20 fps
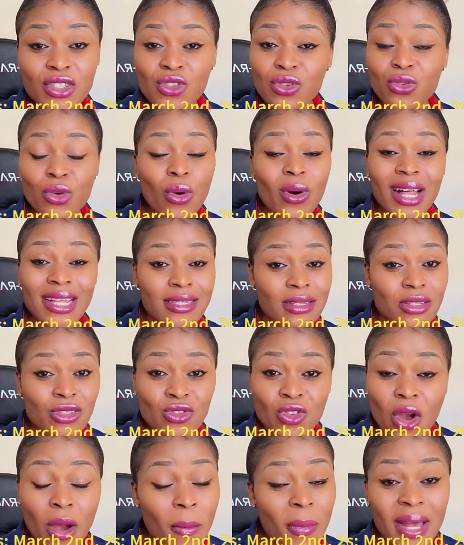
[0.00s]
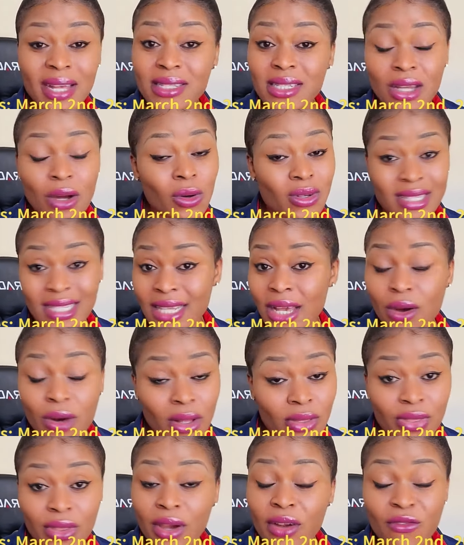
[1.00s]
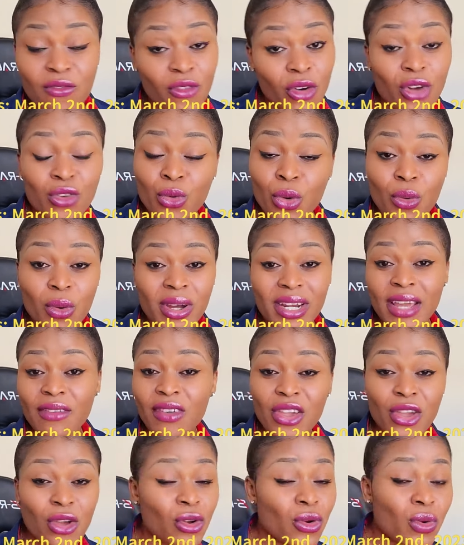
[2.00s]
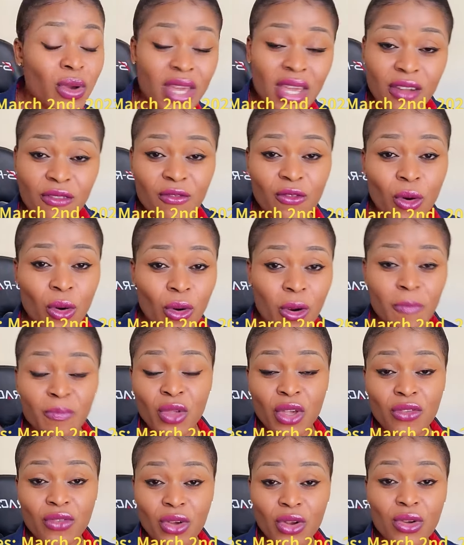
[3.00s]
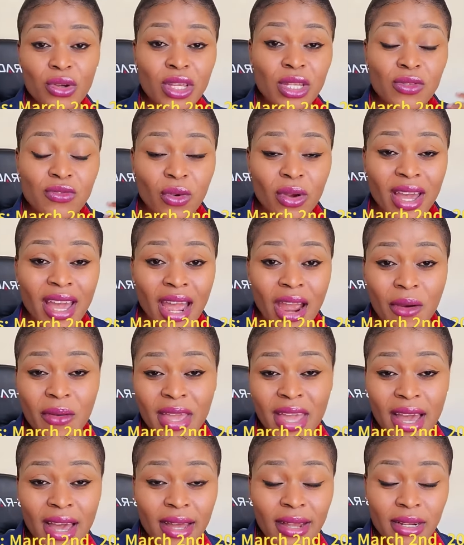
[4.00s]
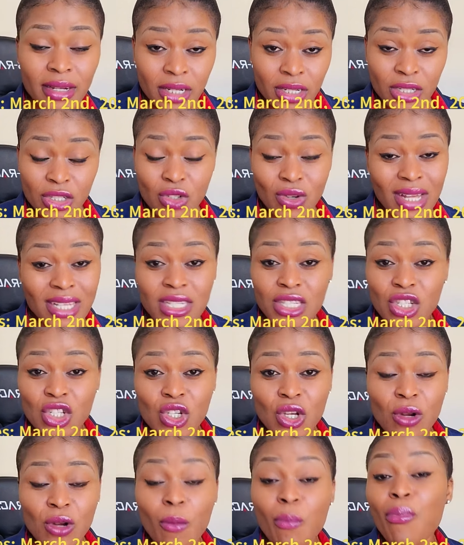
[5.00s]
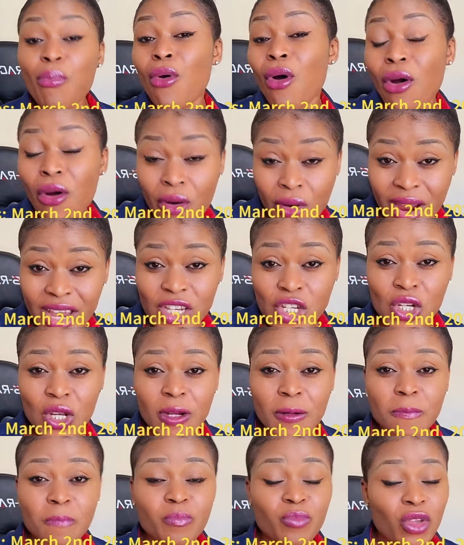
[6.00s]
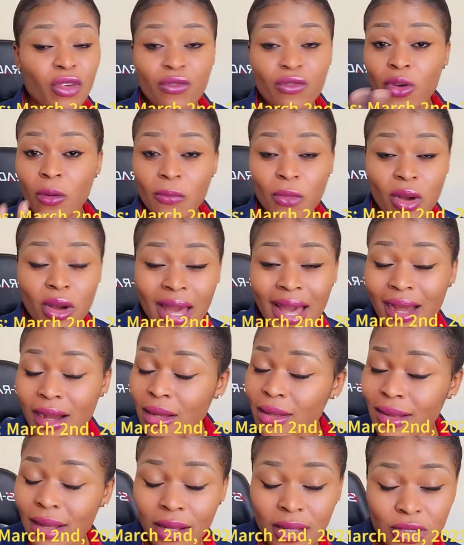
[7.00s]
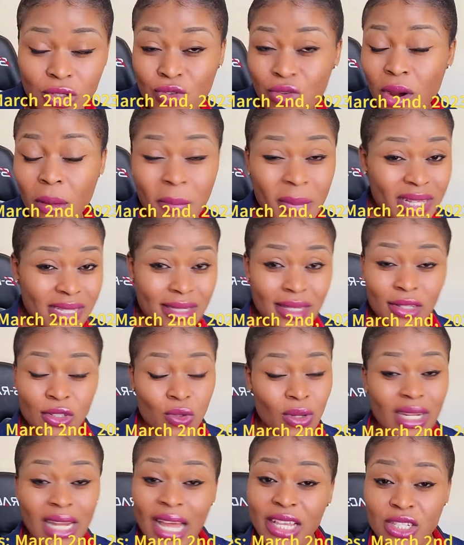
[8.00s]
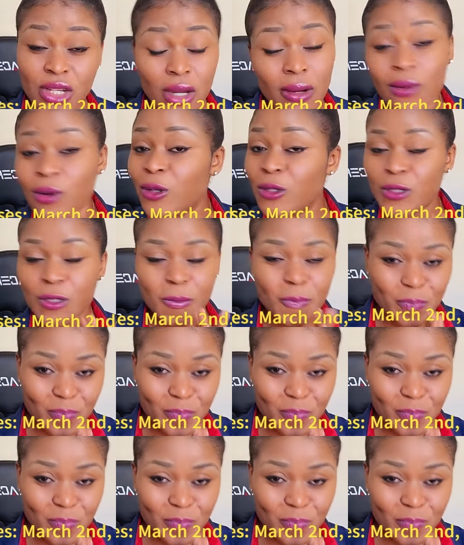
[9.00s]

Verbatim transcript: role as a Scrum Master, or second, third, fourth row, whatever you're looking for. If you're looking for a career transition or progression from a Scrum Master to an Agile coach,